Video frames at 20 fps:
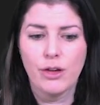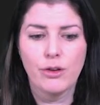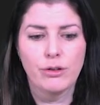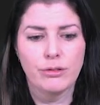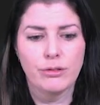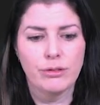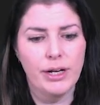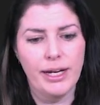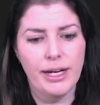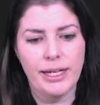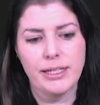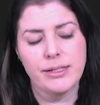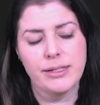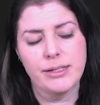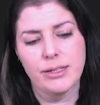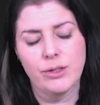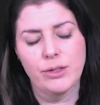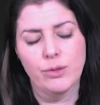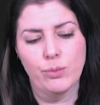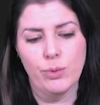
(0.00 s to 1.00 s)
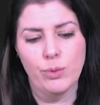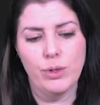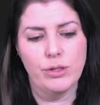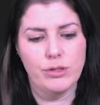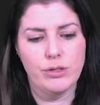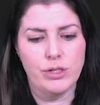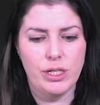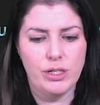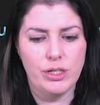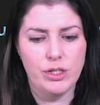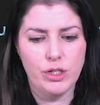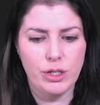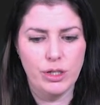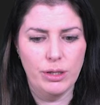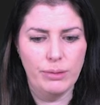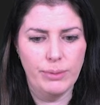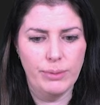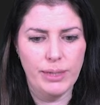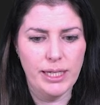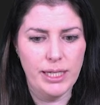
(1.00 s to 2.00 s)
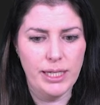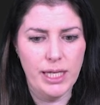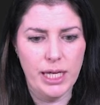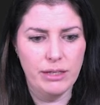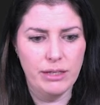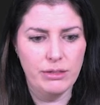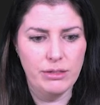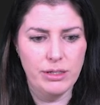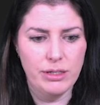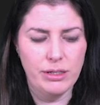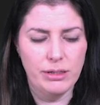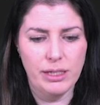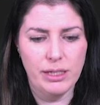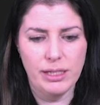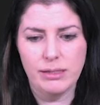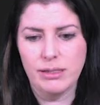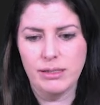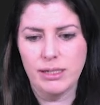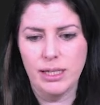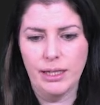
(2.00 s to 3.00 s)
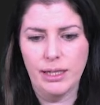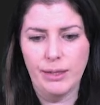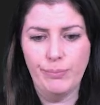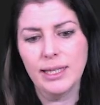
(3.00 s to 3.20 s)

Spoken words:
Right, what shall we do this time?